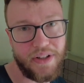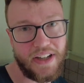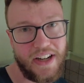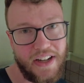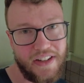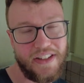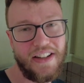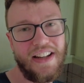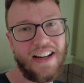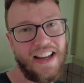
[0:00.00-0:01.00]
that I
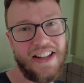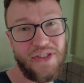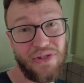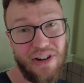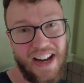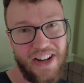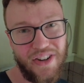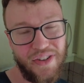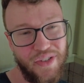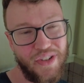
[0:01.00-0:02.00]
can dry
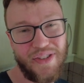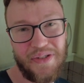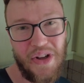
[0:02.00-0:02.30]
off